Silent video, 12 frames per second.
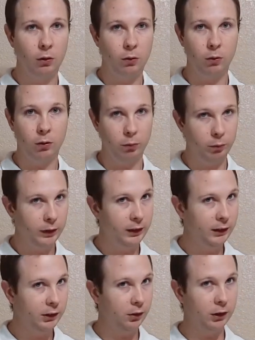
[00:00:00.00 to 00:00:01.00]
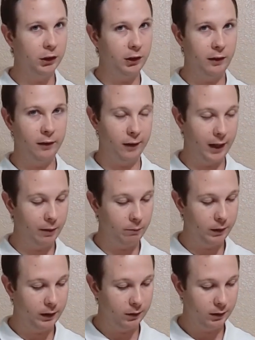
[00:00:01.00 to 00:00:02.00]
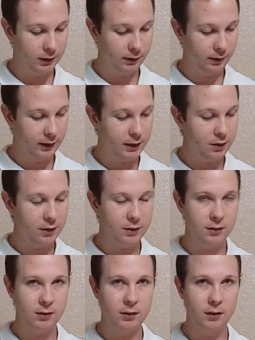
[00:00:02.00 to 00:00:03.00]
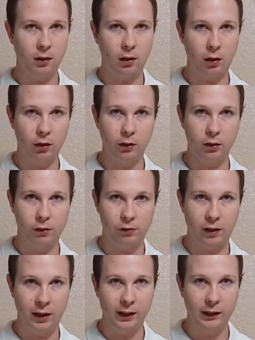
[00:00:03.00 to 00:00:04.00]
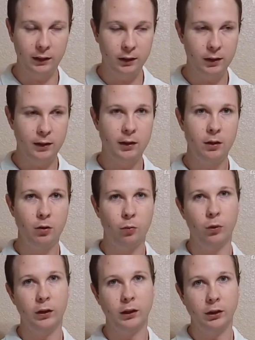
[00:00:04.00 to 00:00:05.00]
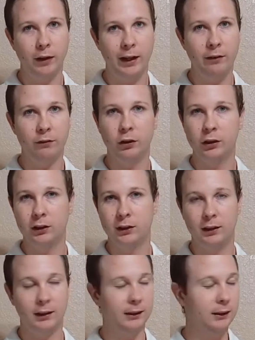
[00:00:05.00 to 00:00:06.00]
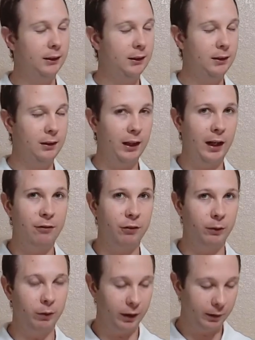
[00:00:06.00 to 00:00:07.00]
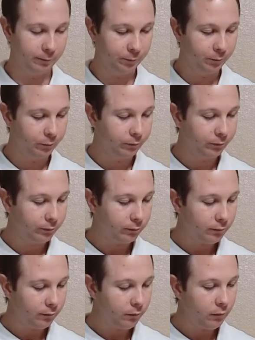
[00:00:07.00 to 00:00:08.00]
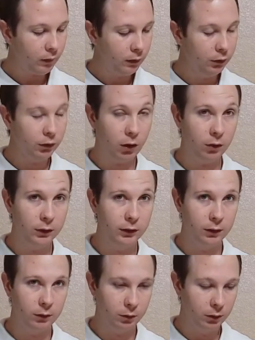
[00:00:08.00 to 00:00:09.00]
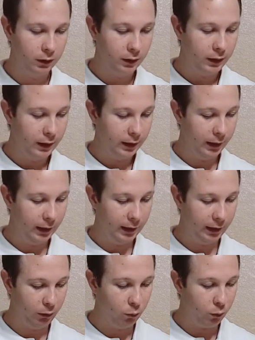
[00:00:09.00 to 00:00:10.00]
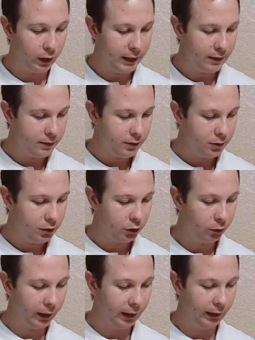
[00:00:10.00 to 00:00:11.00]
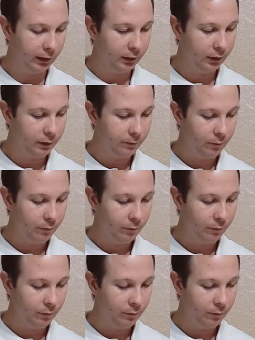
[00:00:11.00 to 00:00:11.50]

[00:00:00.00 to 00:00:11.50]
or really search the internet, because these are harder to find, where the Trane version is everywhere. There's also a white Trane